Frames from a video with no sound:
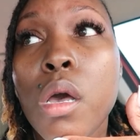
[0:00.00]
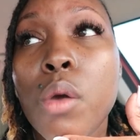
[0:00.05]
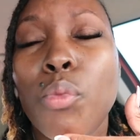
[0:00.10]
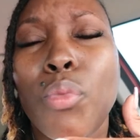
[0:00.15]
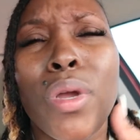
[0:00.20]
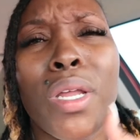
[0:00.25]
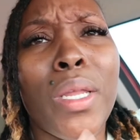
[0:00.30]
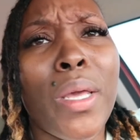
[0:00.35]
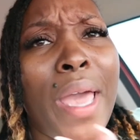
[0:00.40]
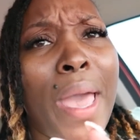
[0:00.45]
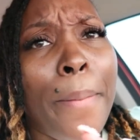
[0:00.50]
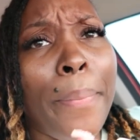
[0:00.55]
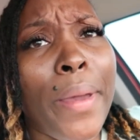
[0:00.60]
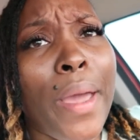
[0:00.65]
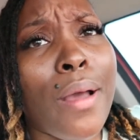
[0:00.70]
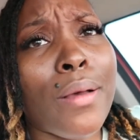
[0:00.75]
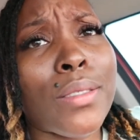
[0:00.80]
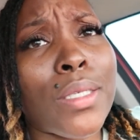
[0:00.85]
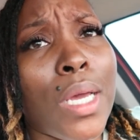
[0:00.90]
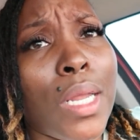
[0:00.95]
really happy
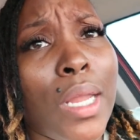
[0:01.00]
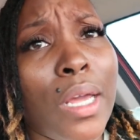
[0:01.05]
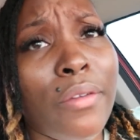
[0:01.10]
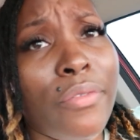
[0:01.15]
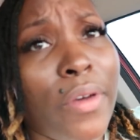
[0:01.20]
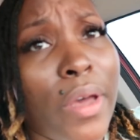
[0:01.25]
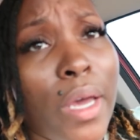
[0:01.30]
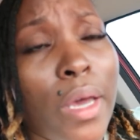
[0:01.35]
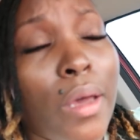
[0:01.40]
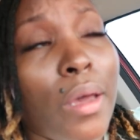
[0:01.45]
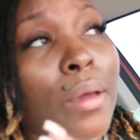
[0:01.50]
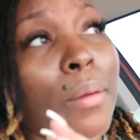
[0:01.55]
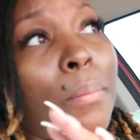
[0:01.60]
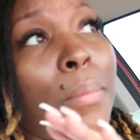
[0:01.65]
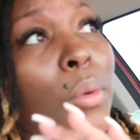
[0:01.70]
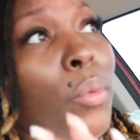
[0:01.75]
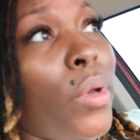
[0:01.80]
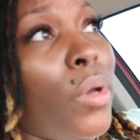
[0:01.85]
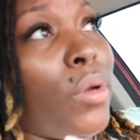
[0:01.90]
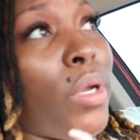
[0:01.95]
hour outside like 5,
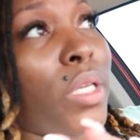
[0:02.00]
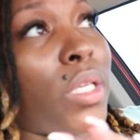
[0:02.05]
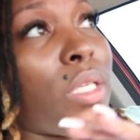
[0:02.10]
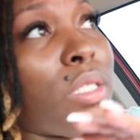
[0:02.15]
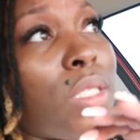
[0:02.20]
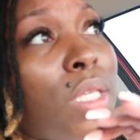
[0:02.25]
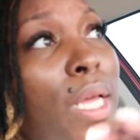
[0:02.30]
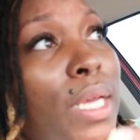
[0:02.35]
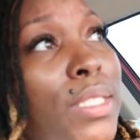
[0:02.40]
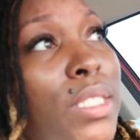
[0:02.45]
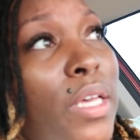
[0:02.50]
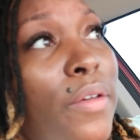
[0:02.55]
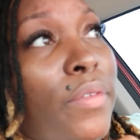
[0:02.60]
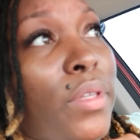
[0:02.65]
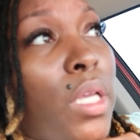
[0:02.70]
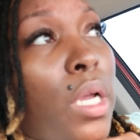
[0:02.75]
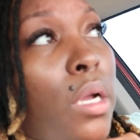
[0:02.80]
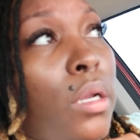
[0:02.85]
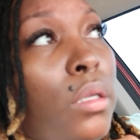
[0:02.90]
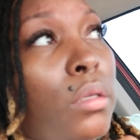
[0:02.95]
but we don't get there till like
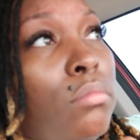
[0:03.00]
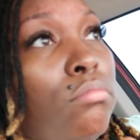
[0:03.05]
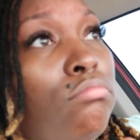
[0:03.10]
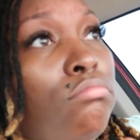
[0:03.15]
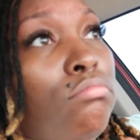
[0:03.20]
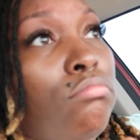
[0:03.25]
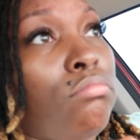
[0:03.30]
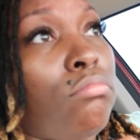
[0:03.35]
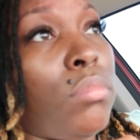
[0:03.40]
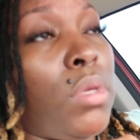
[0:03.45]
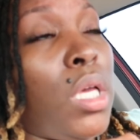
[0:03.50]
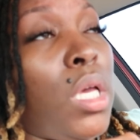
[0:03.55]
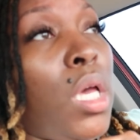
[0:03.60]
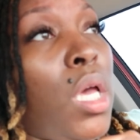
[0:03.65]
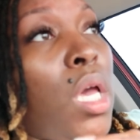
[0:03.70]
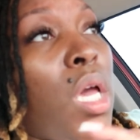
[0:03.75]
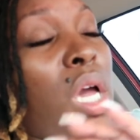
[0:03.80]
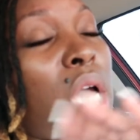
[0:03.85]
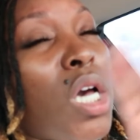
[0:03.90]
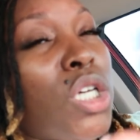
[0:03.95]
7:30
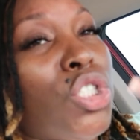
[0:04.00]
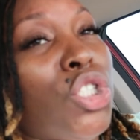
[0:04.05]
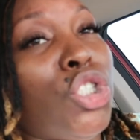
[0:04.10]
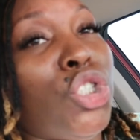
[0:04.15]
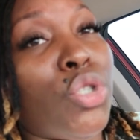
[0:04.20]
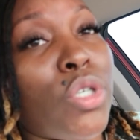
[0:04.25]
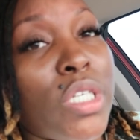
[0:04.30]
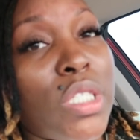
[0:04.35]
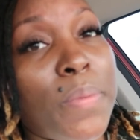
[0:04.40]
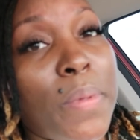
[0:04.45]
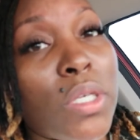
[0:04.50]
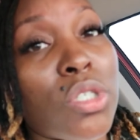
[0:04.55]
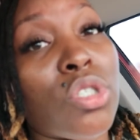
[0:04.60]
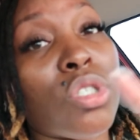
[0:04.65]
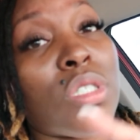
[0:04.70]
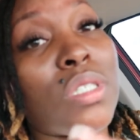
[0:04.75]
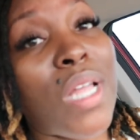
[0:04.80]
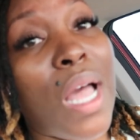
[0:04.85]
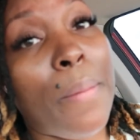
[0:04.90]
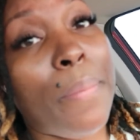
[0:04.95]
because the drink
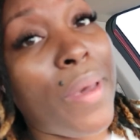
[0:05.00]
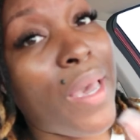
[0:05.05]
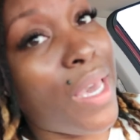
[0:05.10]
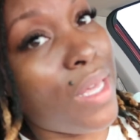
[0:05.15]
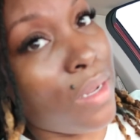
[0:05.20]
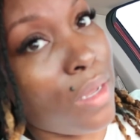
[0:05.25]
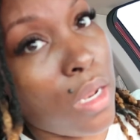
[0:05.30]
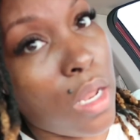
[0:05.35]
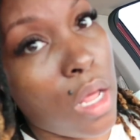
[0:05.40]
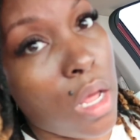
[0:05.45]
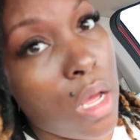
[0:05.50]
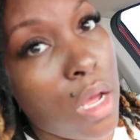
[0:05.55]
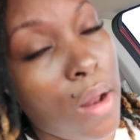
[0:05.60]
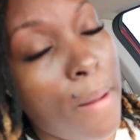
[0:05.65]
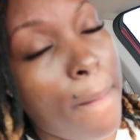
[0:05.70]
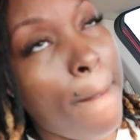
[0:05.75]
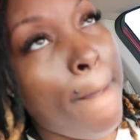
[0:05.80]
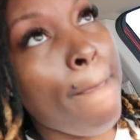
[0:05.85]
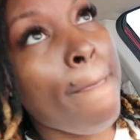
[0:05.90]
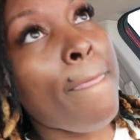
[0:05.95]
specials stop at 8 o'clock.
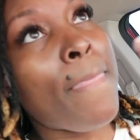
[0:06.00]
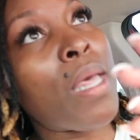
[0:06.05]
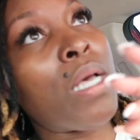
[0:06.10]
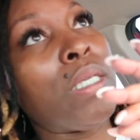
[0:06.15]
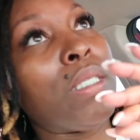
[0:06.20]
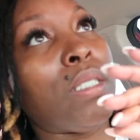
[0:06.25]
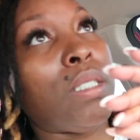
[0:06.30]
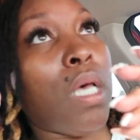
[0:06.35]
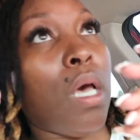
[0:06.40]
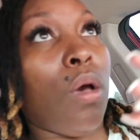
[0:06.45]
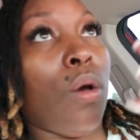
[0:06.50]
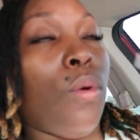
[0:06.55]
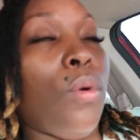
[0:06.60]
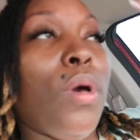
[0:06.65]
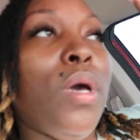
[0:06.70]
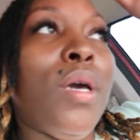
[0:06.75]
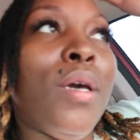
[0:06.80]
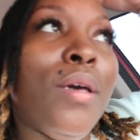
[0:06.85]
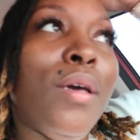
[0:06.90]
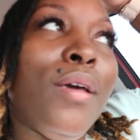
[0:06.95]
So
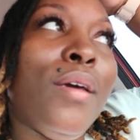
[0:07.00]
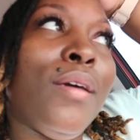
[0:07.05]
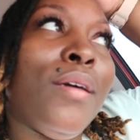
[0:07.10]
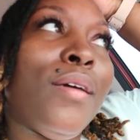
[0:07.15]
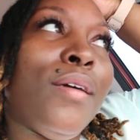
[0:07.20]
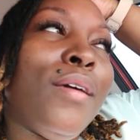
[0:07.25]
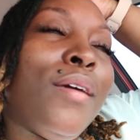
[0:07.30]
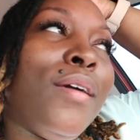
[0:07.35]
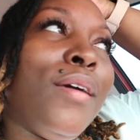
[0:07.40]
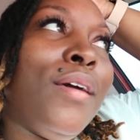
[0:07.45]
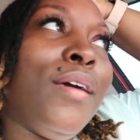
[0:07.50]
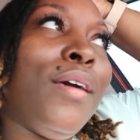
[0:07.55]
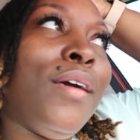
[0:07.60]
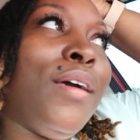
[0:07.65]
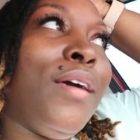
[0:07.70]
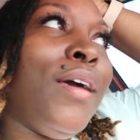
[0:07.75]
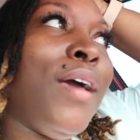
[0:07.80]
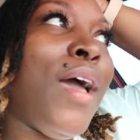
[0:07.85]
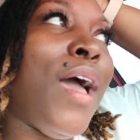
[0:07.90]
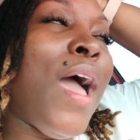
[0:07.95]

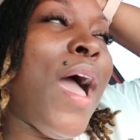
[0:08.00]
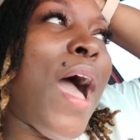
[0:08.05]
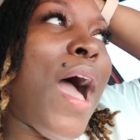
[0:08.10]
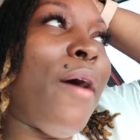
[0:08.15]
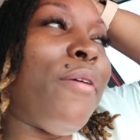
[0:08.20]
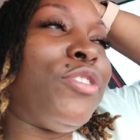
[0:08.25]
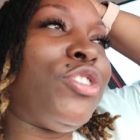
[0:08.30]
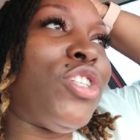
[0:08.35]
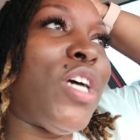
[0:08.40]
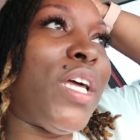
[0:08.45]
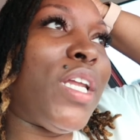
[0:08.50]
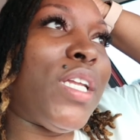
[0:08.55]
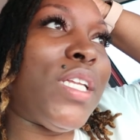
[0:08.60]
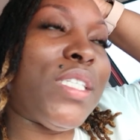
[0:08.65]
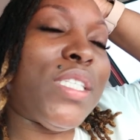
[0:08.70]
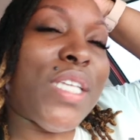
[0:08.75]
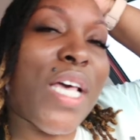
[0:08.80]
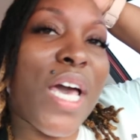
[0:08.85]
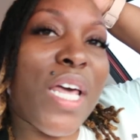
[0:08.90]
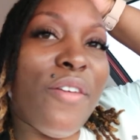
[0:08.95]
I was trying to
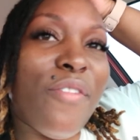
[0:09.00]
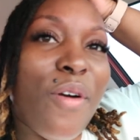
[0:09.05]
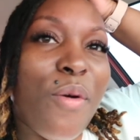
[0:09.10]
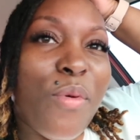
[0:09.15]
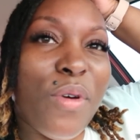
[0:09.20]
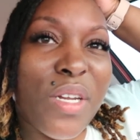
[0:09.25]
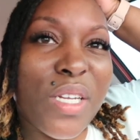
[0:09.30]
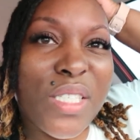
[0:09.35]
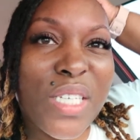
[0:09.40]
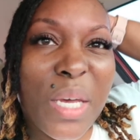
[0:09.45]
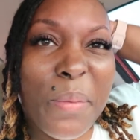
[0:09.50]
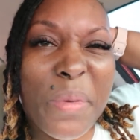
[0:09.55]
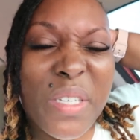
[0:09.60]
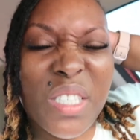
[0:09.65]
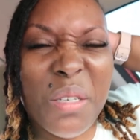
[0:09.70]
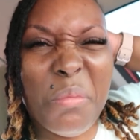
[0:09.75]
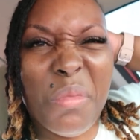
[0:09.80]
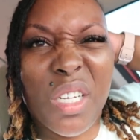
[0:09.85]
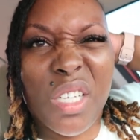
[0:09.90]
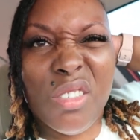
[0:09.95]
decide if I wanted to take me
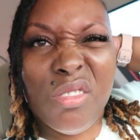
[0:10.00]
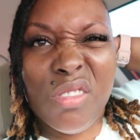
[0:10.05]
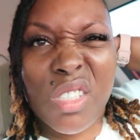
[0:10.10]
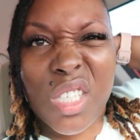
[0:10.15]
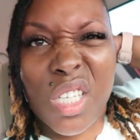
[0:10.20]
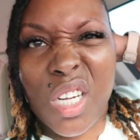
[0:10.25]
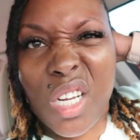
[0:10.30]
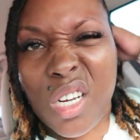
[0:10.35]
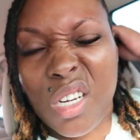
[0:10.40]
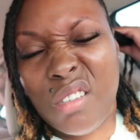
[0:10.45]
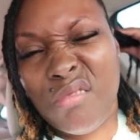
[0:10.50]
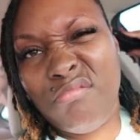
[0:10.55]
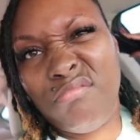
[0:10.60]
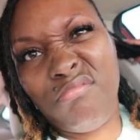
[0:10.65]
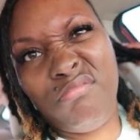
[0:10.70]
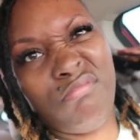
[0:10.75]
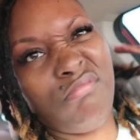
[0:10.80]
some balloons in there,